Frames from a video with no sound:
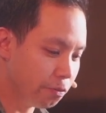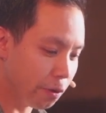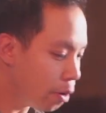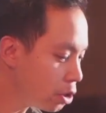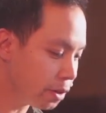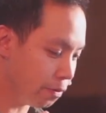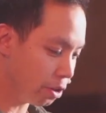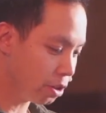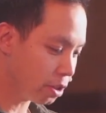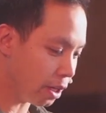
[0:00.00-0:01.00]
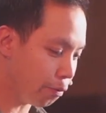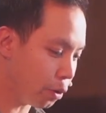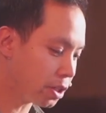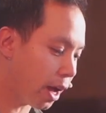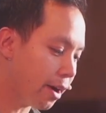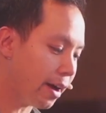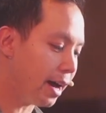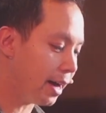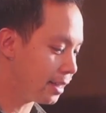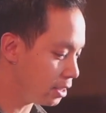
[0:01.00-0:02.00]
for most of us, if we tie
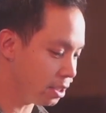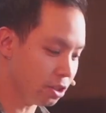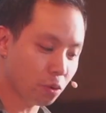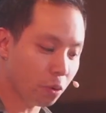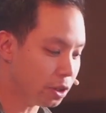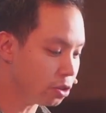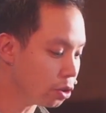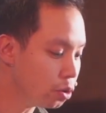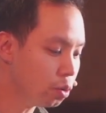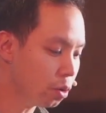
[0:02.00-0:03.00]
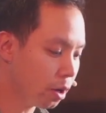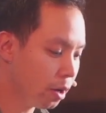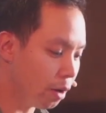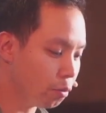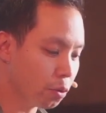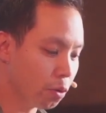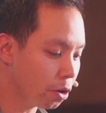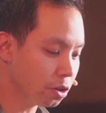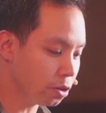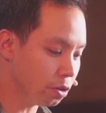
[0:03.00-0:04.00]
our identity to what we do and what we
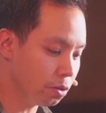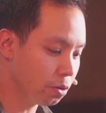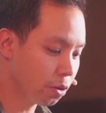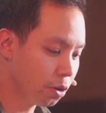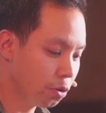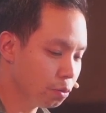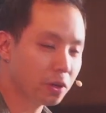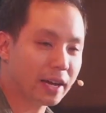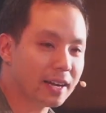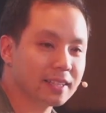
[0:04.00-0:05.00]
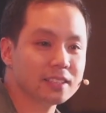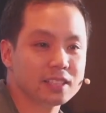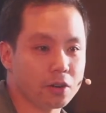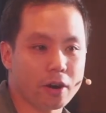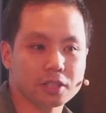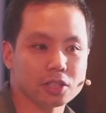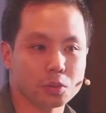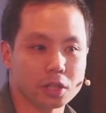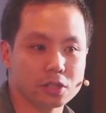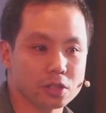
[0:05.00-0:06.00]
want to do, we'll get an identity crisis
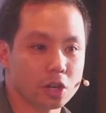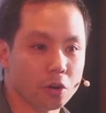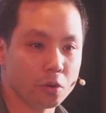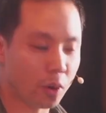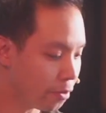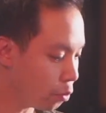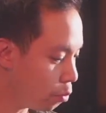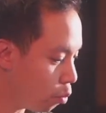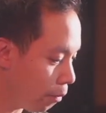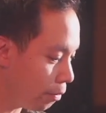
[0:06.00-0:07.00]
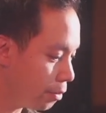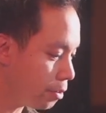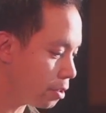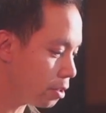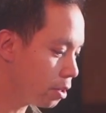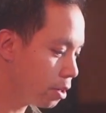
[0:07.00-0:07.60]
when it doesn't go the way that we want.